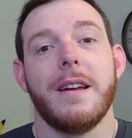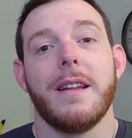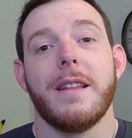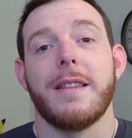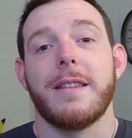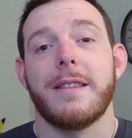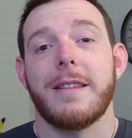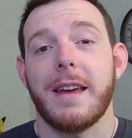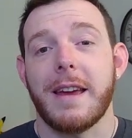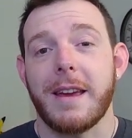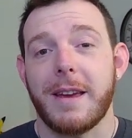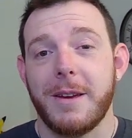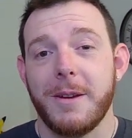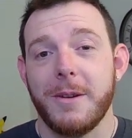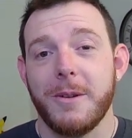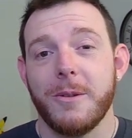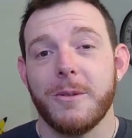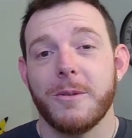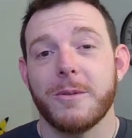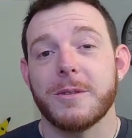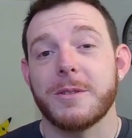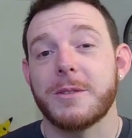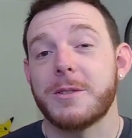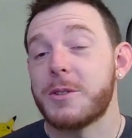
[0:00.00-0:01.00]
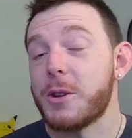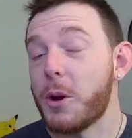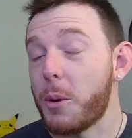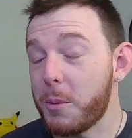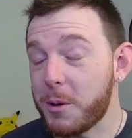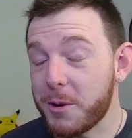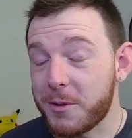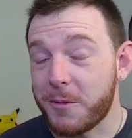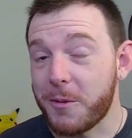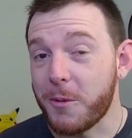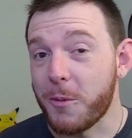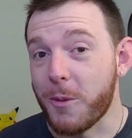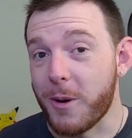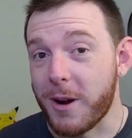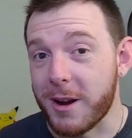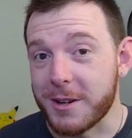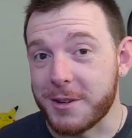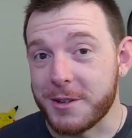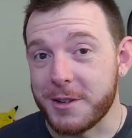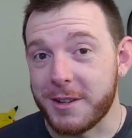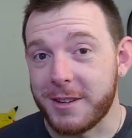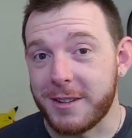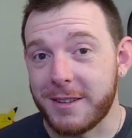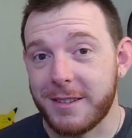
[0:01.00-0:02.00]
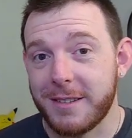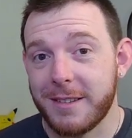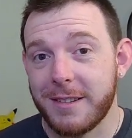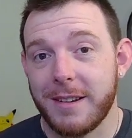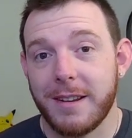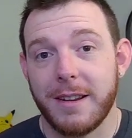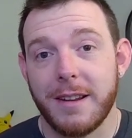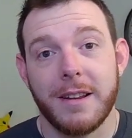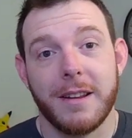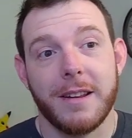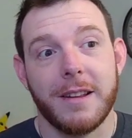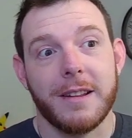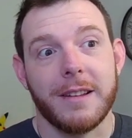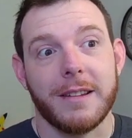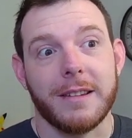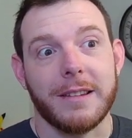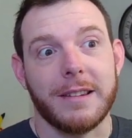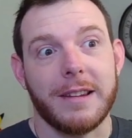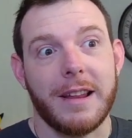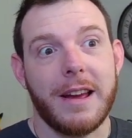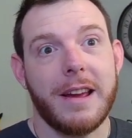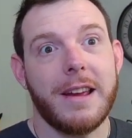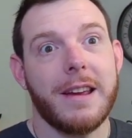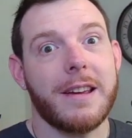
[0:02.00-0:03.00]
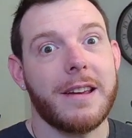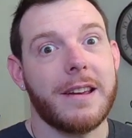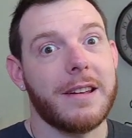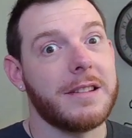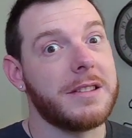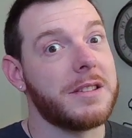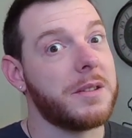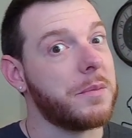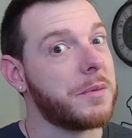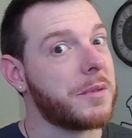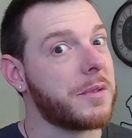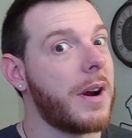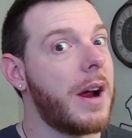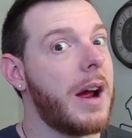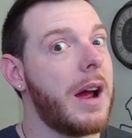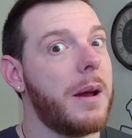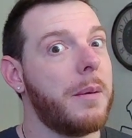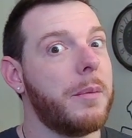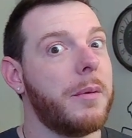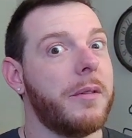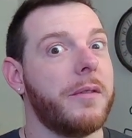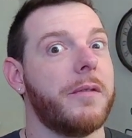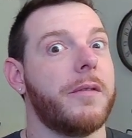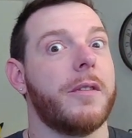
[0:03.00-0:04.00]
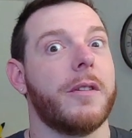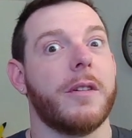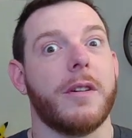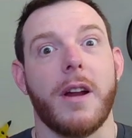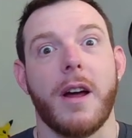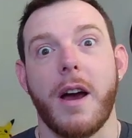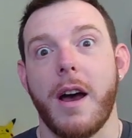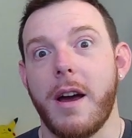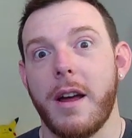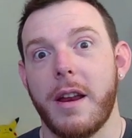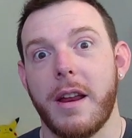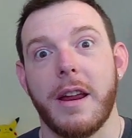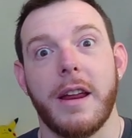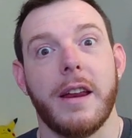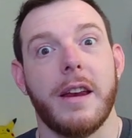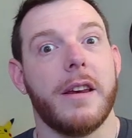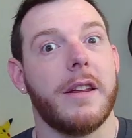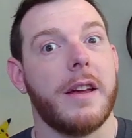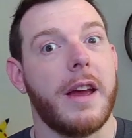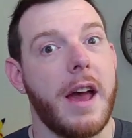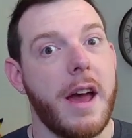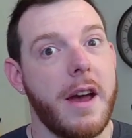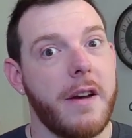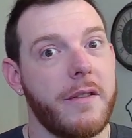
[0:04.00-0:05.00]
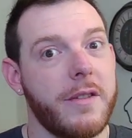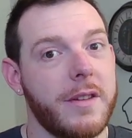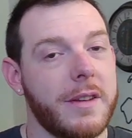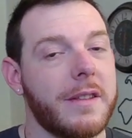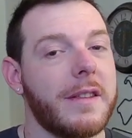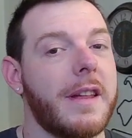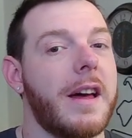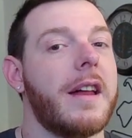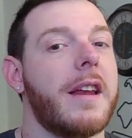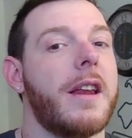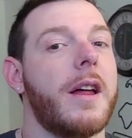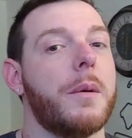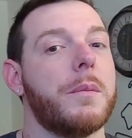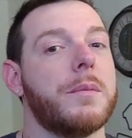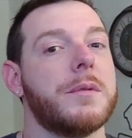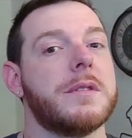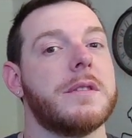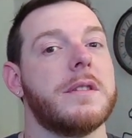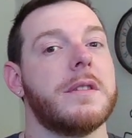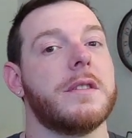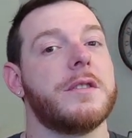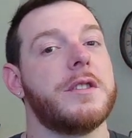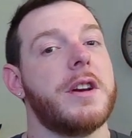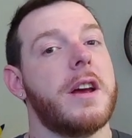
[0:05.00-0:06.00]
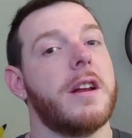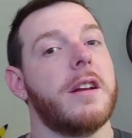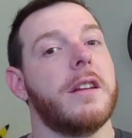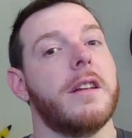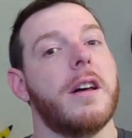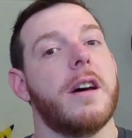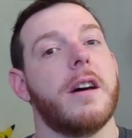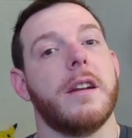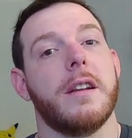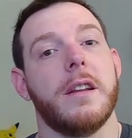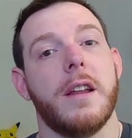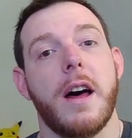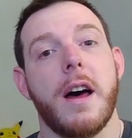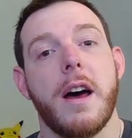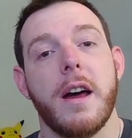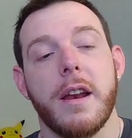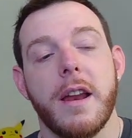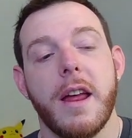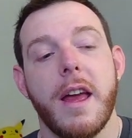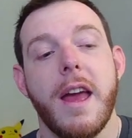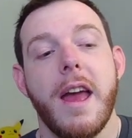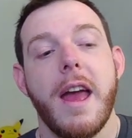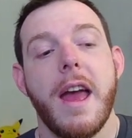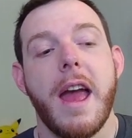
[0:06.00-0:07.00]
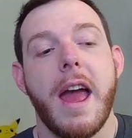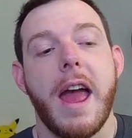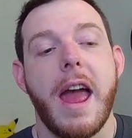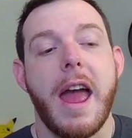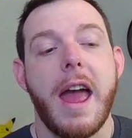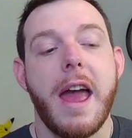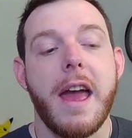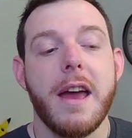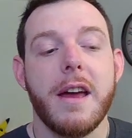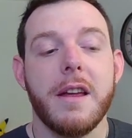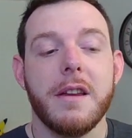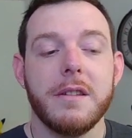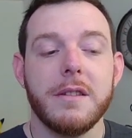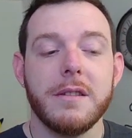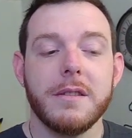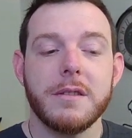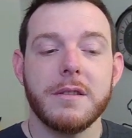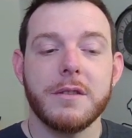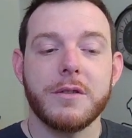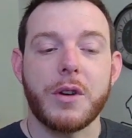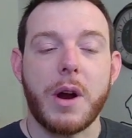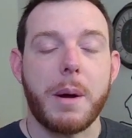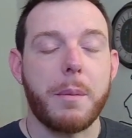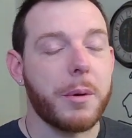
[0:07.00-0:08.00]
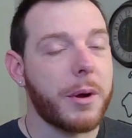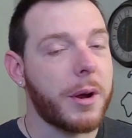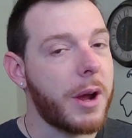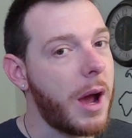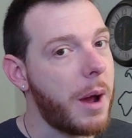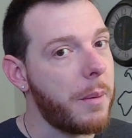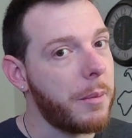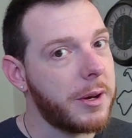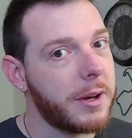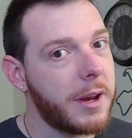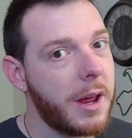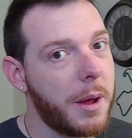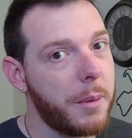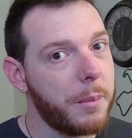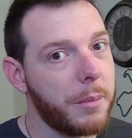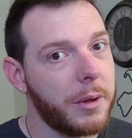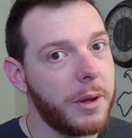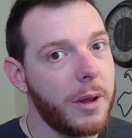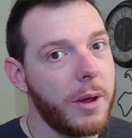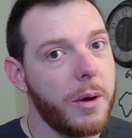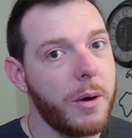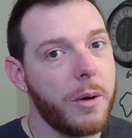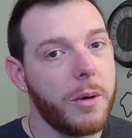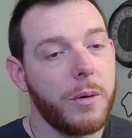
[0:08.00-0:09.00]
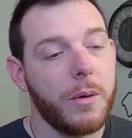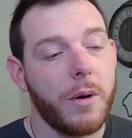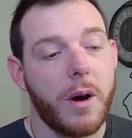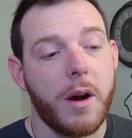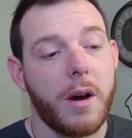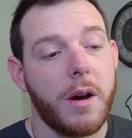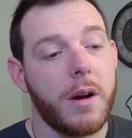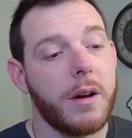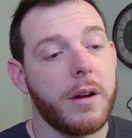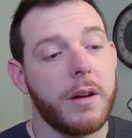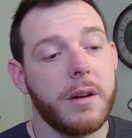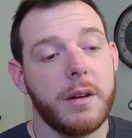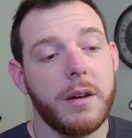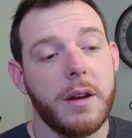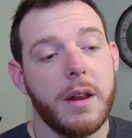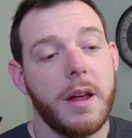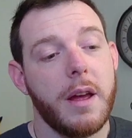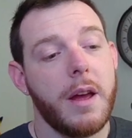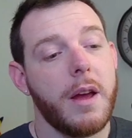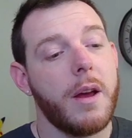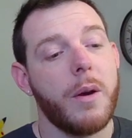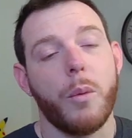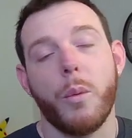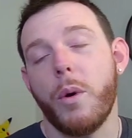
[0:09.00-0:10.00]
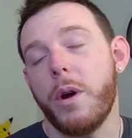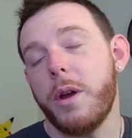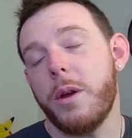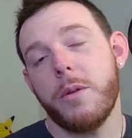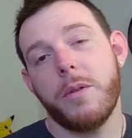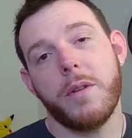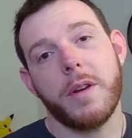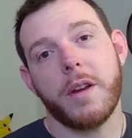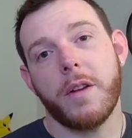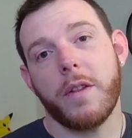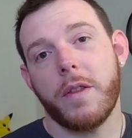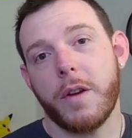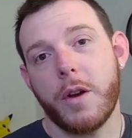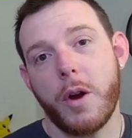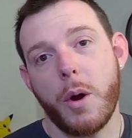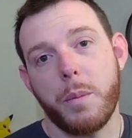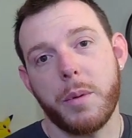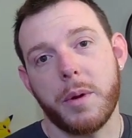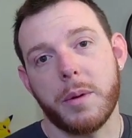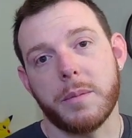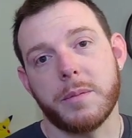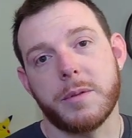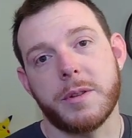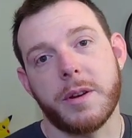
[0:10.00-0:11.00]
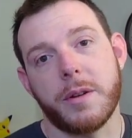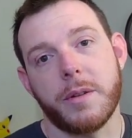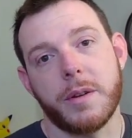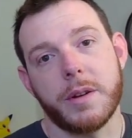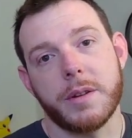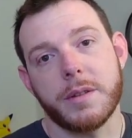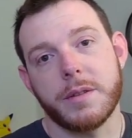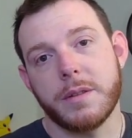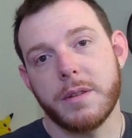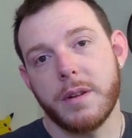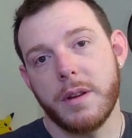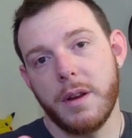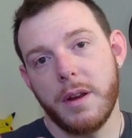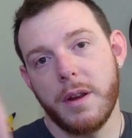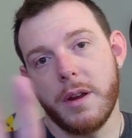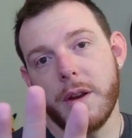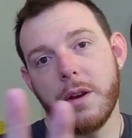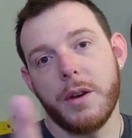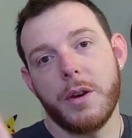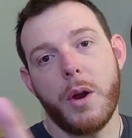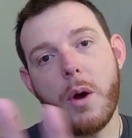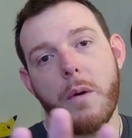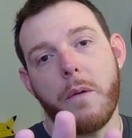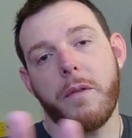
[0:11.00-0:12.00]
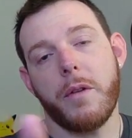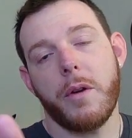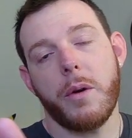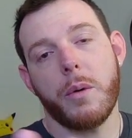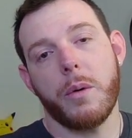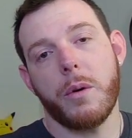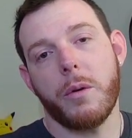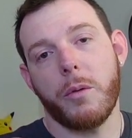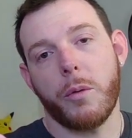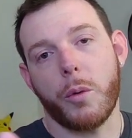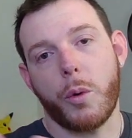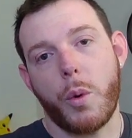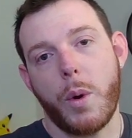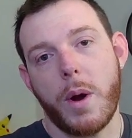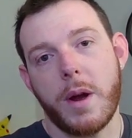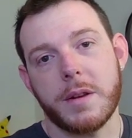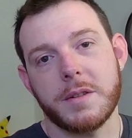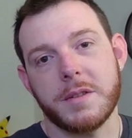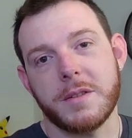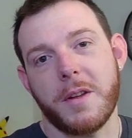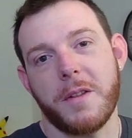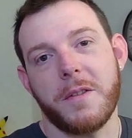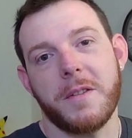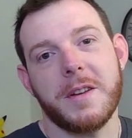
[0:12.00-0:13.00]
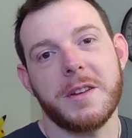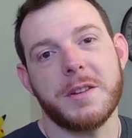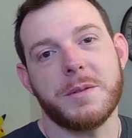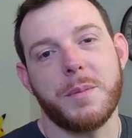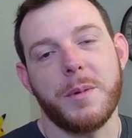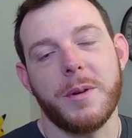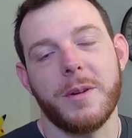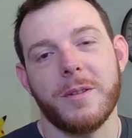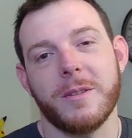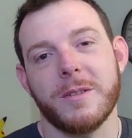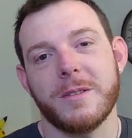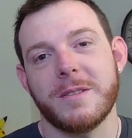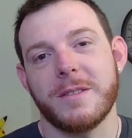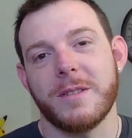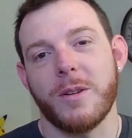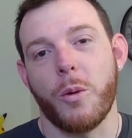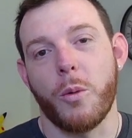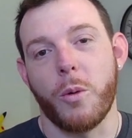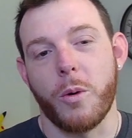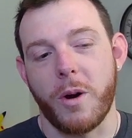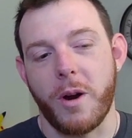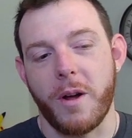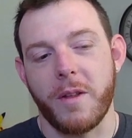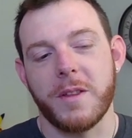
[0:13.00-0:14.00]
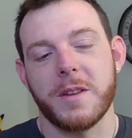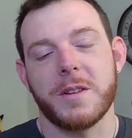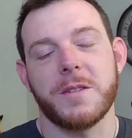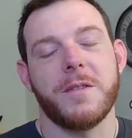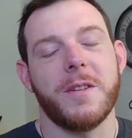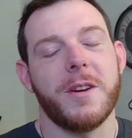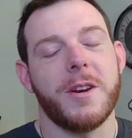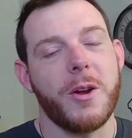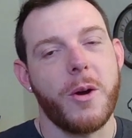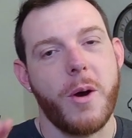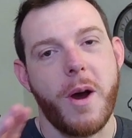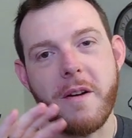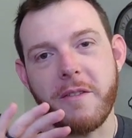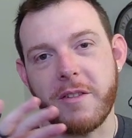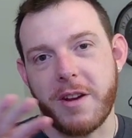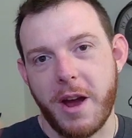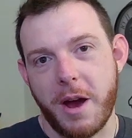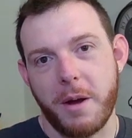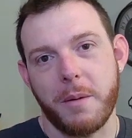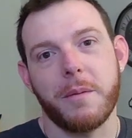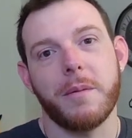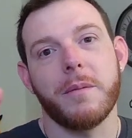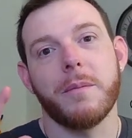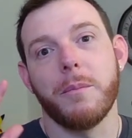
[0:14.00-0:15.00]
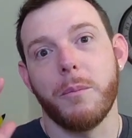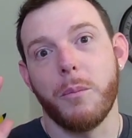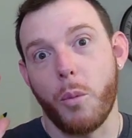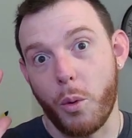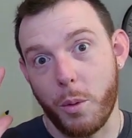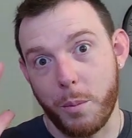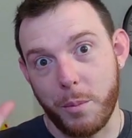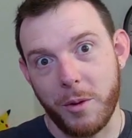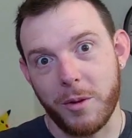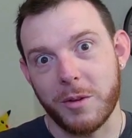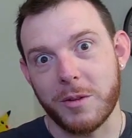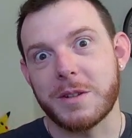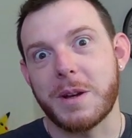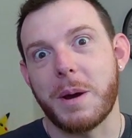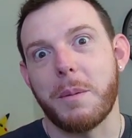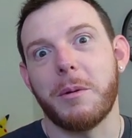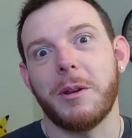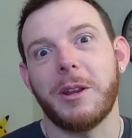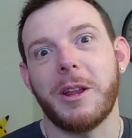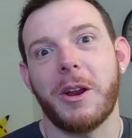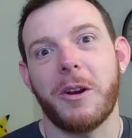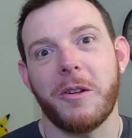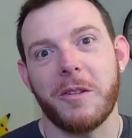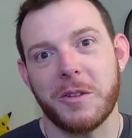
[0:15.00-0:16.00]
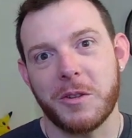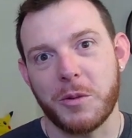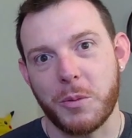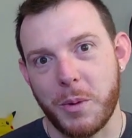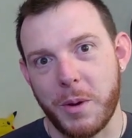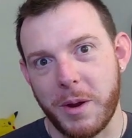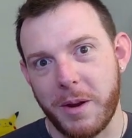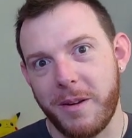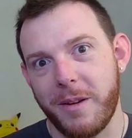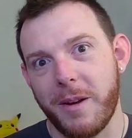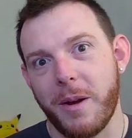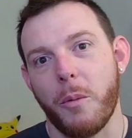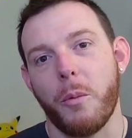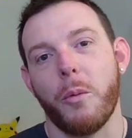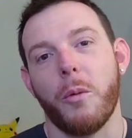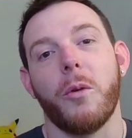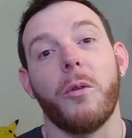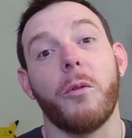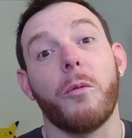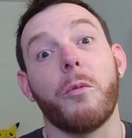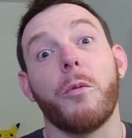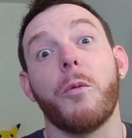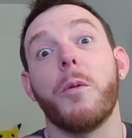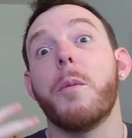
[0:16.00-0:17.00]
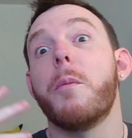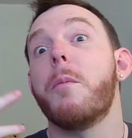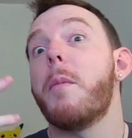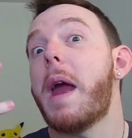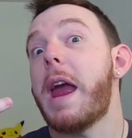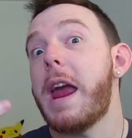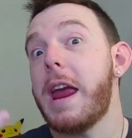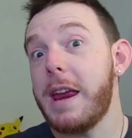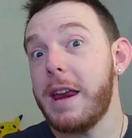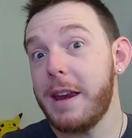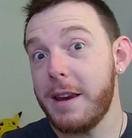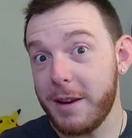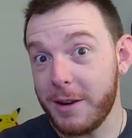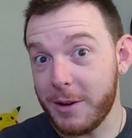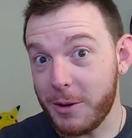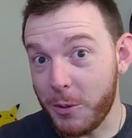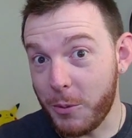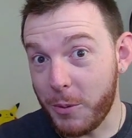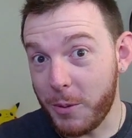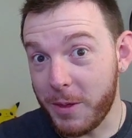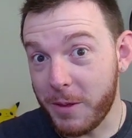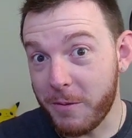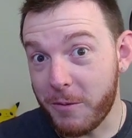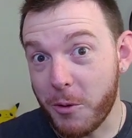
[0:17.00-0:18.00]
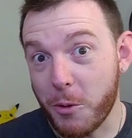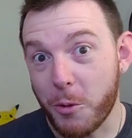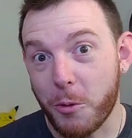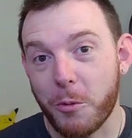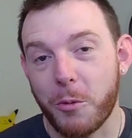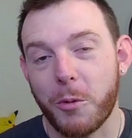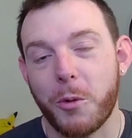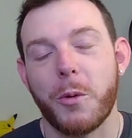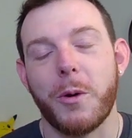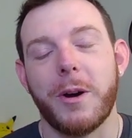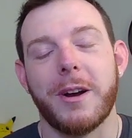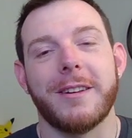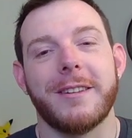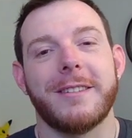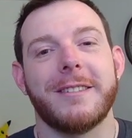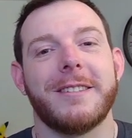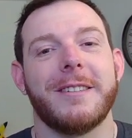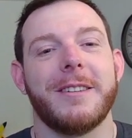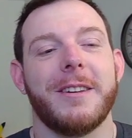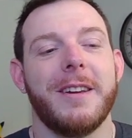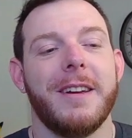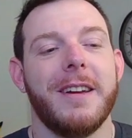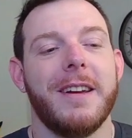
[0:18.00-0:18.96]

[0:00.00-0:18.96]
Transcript: Thank you so much for watching. Like and subscribe if you're not and you haven't. That helps the channel out a lot. And drop a comment down below on what you think of the Copium series. No viewer requests on these builds or on this video. I've got more builds coming later this week, and we'll remain doing the viewer requests.